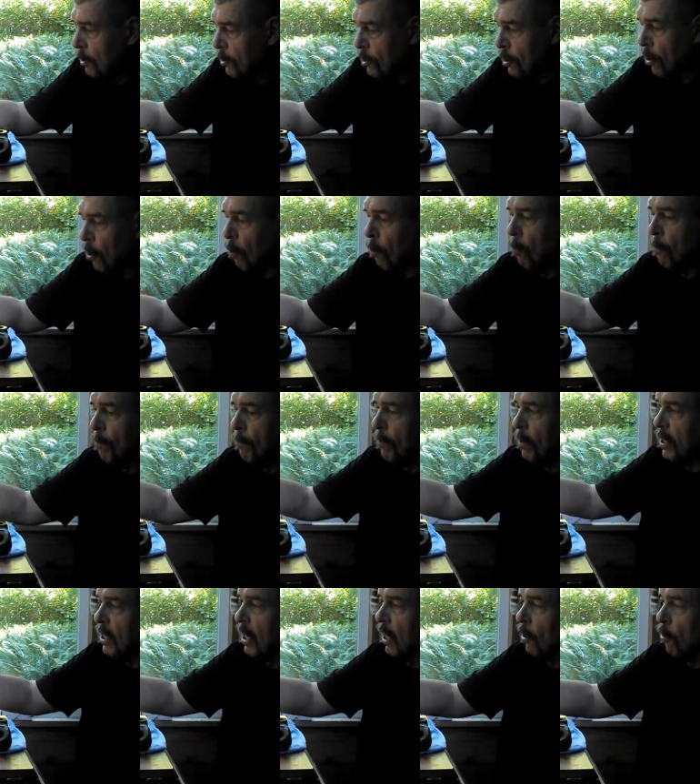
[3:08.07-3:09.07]
So
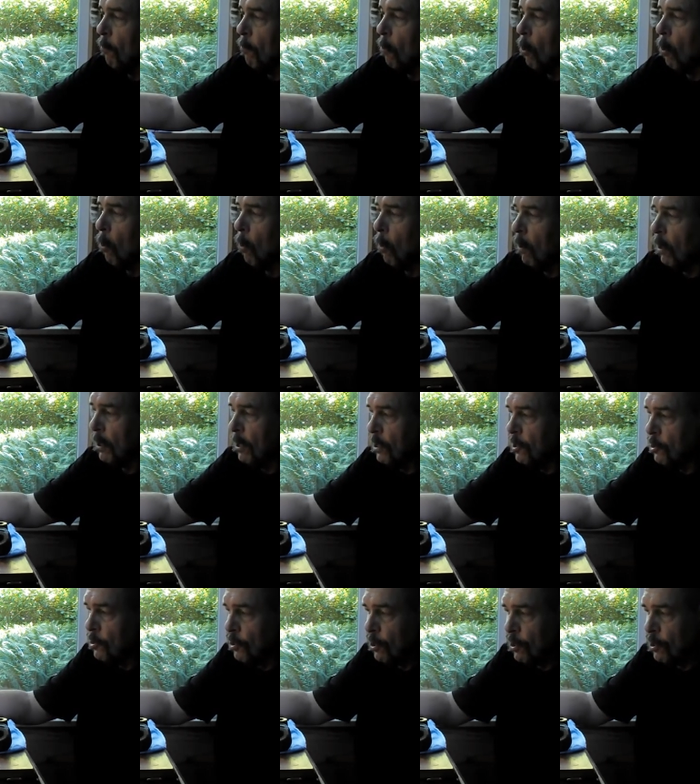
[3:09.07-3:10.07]
Yello-Bole
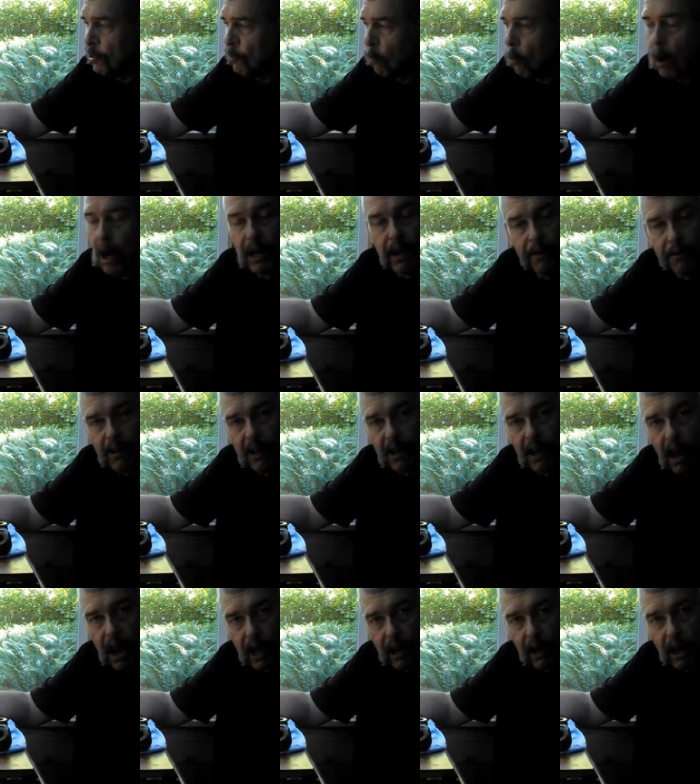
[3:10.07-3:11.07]
is just one of the
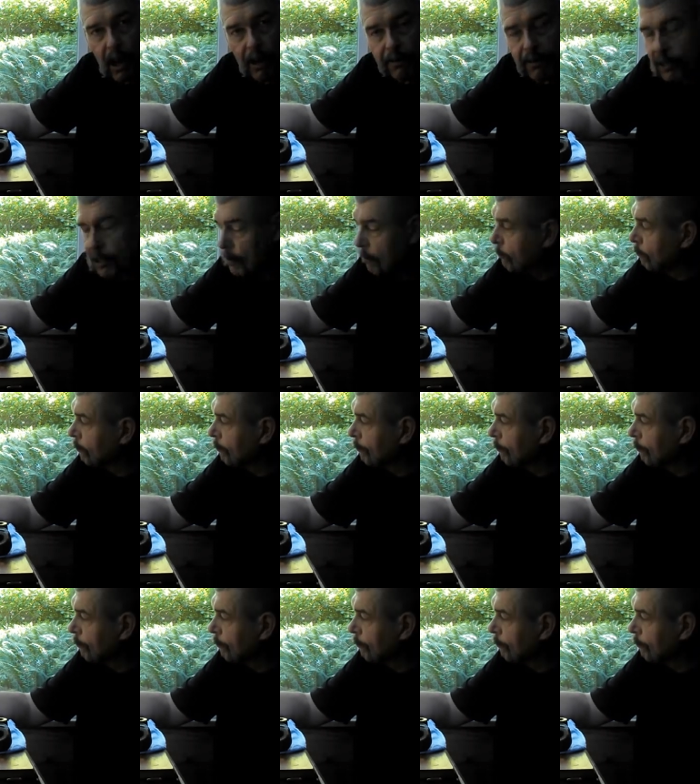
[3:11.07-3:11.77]
knockoffs.